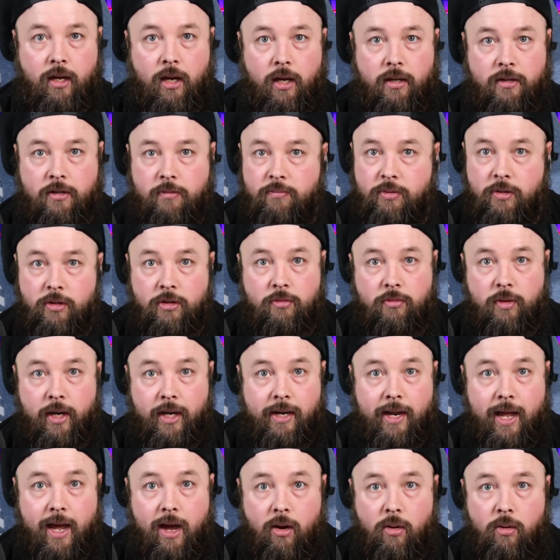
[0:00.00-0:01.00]
computer right
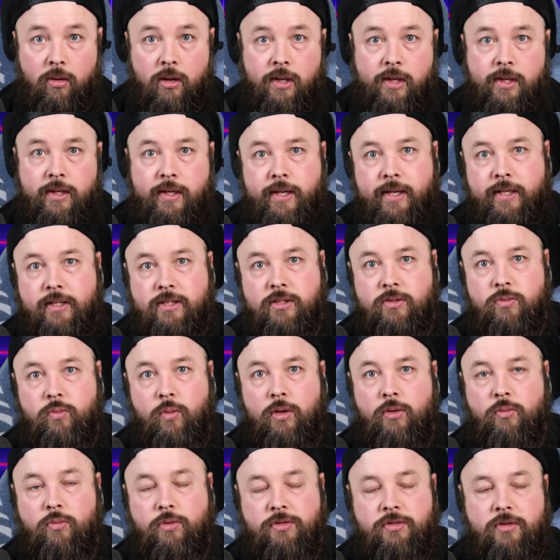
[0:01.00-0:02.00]
now. It's the
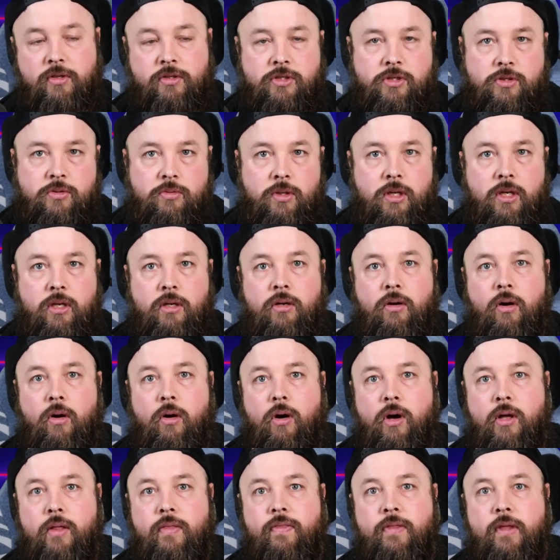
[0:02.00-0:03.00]
one with the screen
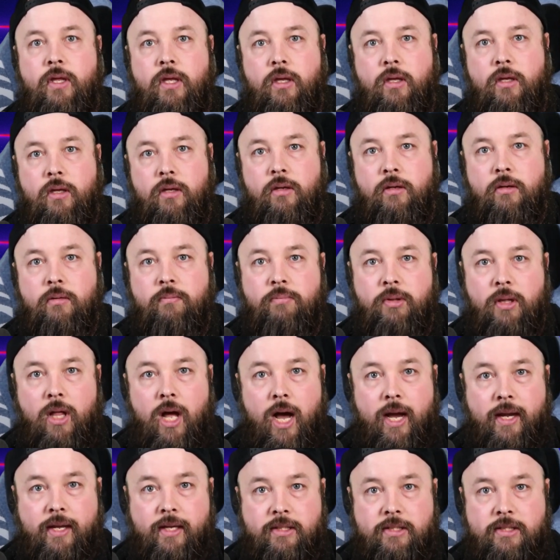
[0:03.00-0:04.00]
on the
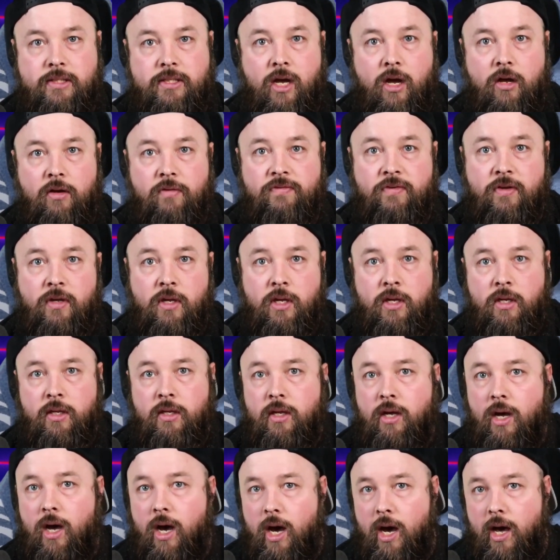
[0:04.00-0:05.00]
block itself.
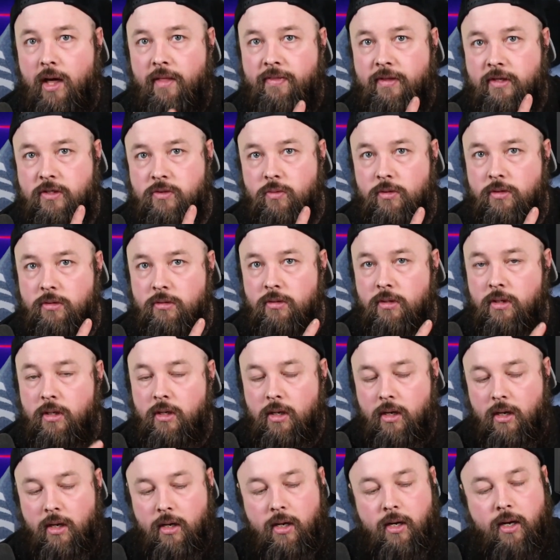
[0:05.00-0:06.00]
This one,
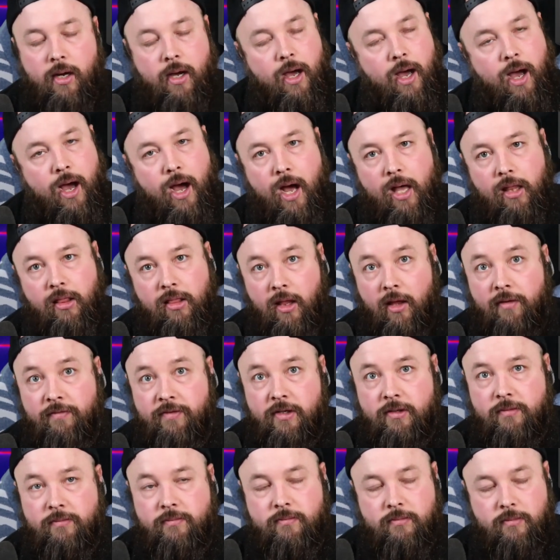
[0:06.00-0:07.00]
I love
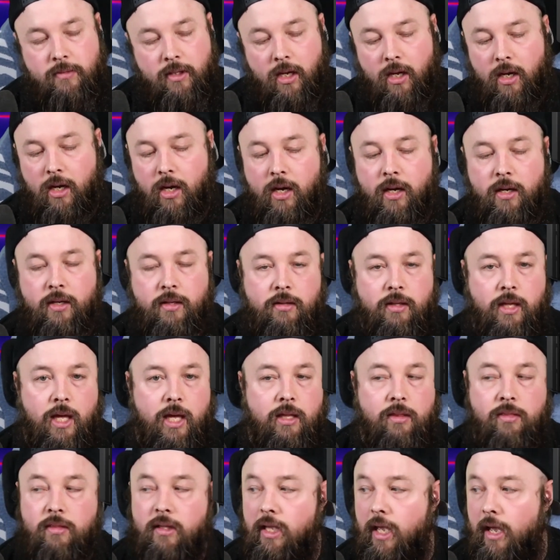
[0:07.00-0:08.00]
it.
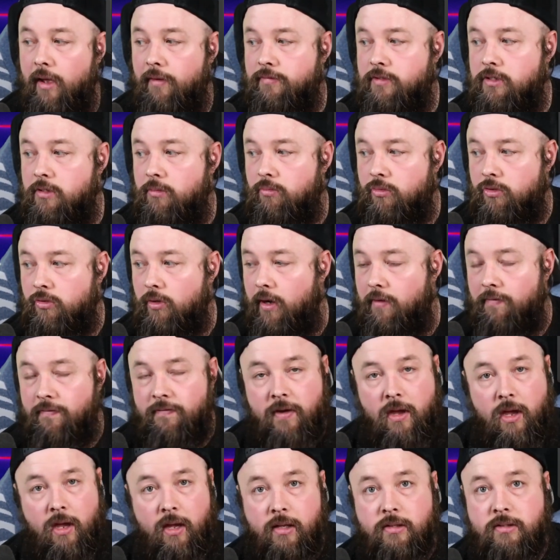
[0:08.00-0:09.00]
And they have some great
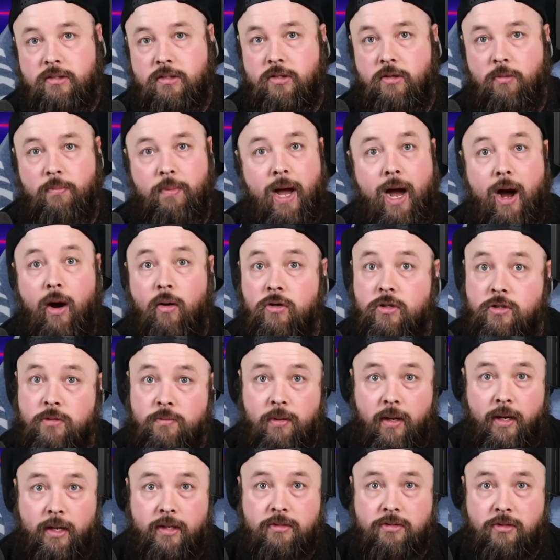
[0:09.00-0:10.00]
fans. Their power
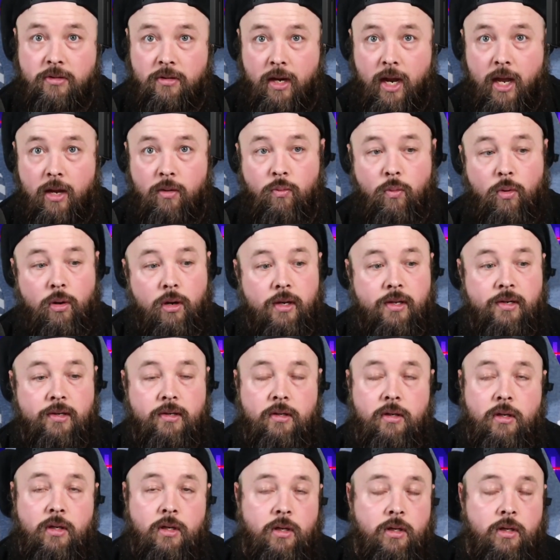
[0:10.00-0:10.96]
supplies are A1.